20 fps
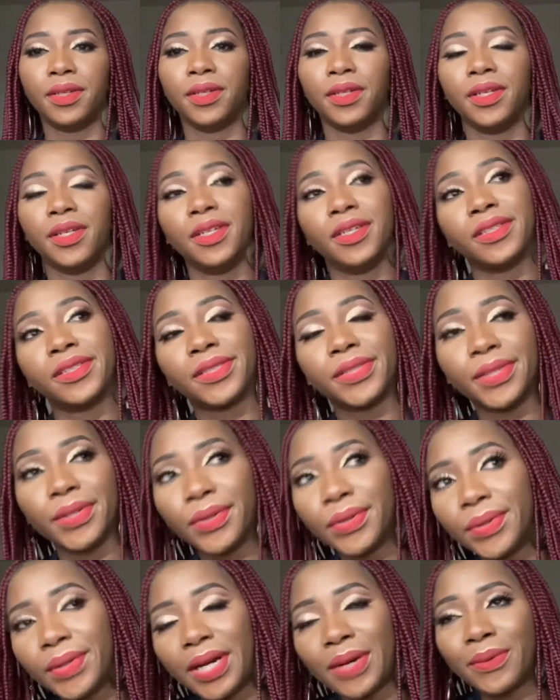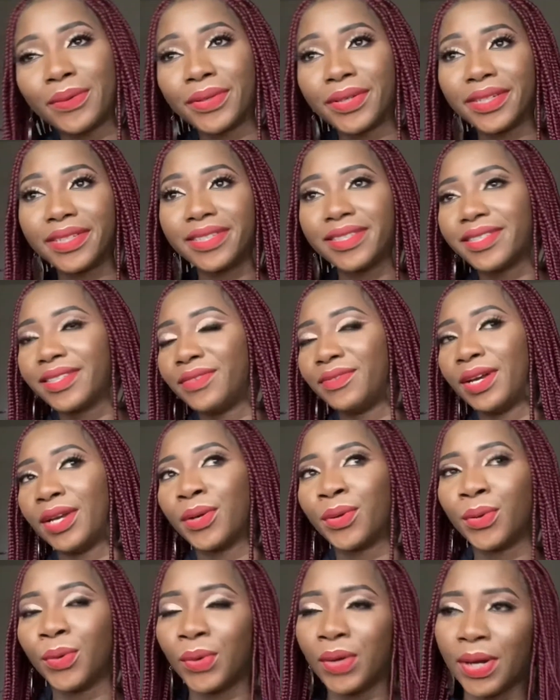so I will just, if I
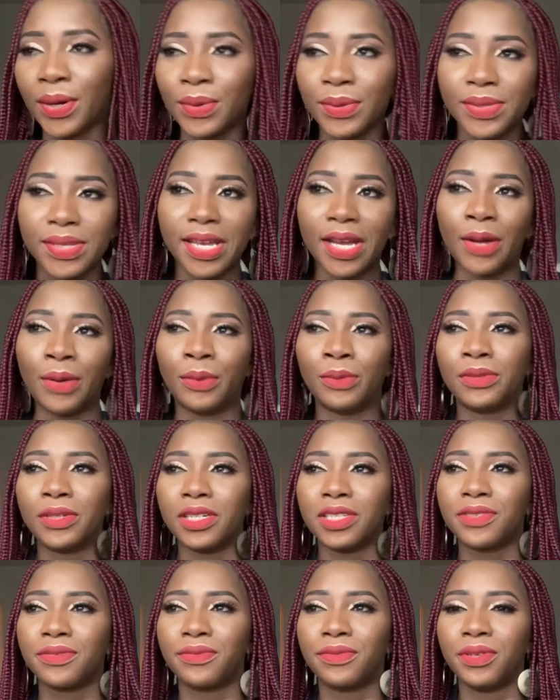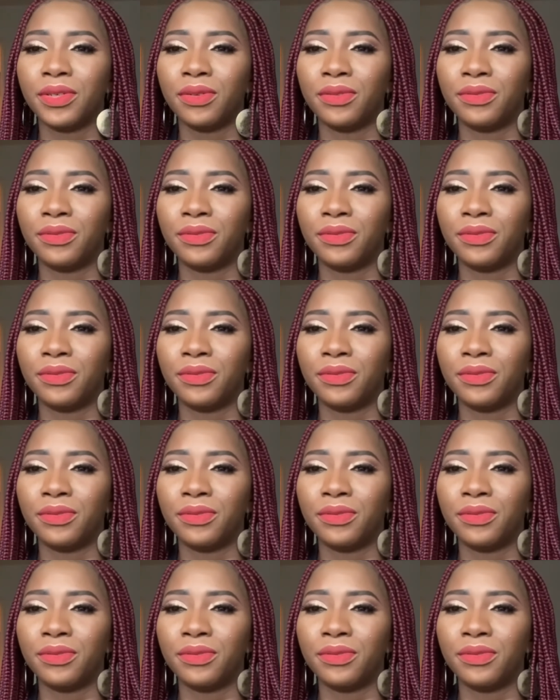go out, I will just feel